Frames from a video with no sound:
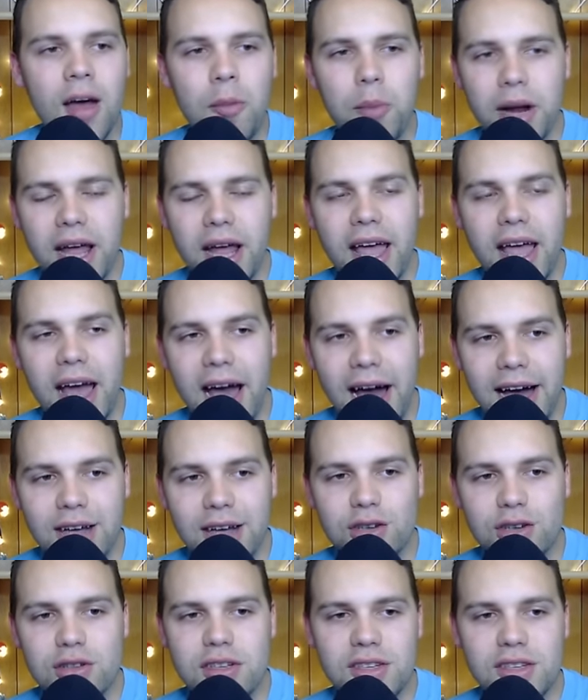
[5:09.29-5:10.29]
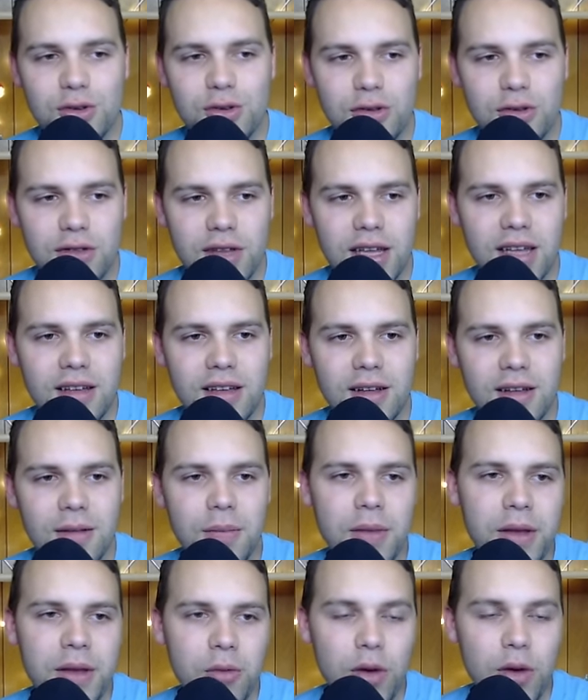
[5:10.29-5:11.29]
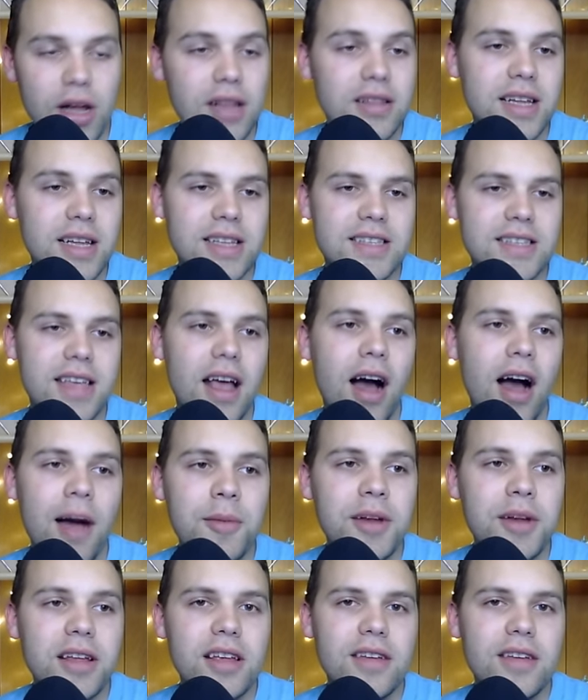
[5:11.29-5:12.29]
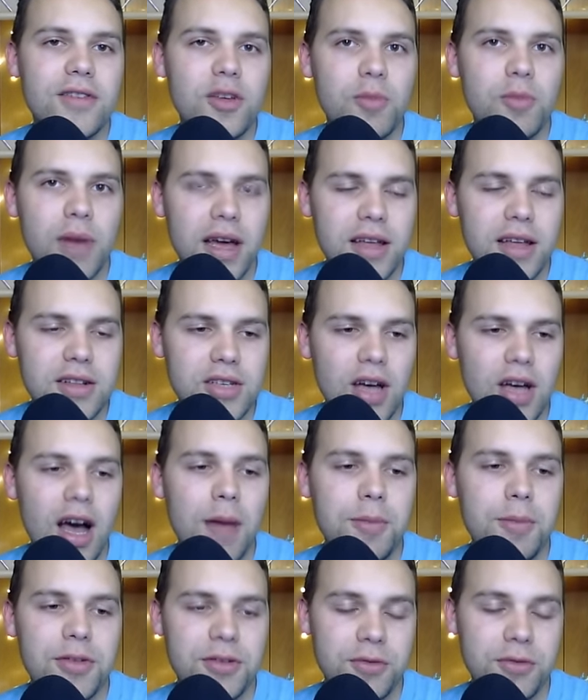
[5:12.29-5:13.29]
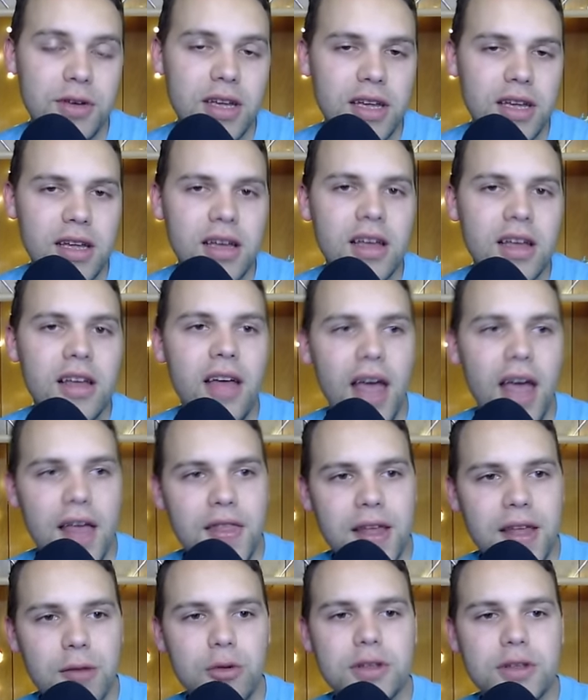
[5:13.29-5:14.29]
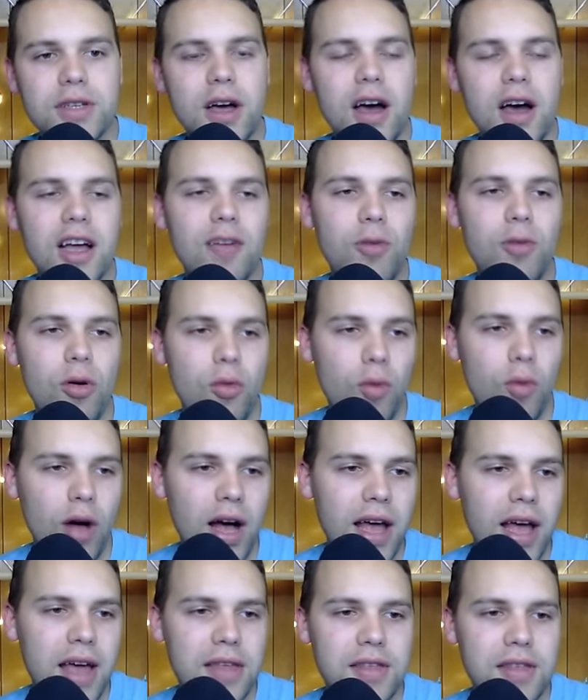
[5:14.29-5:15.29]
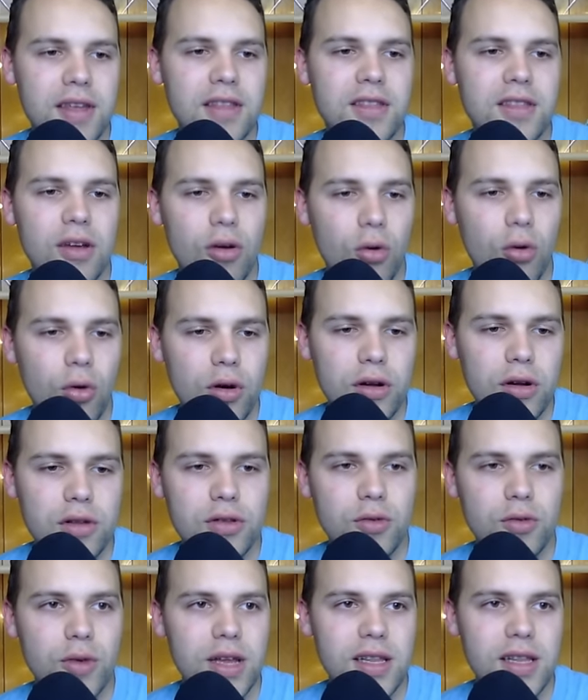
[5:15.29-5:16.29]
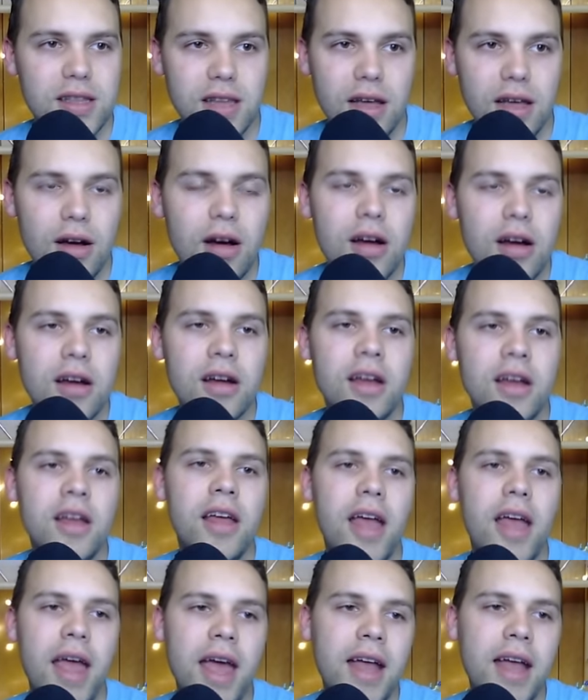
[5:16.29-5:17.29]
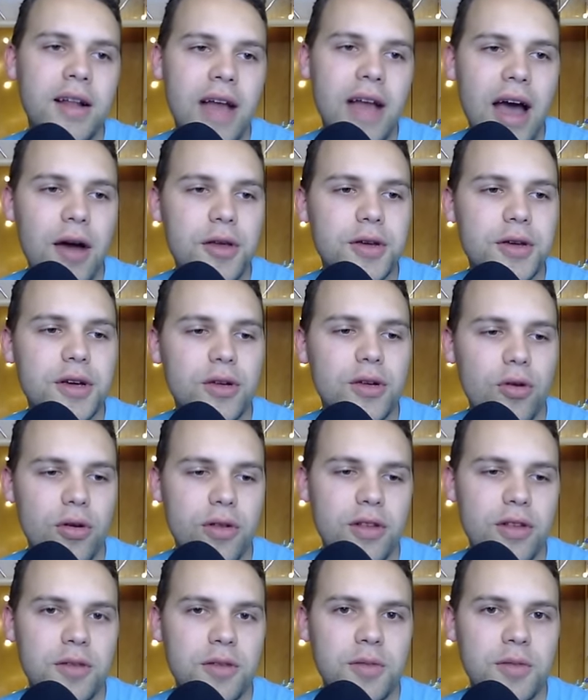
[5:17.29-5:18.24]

But I actually do think well, let's see. I'm going to give you my top three, and then we'll talk about why I think they're ordered the way that they are and how you could order them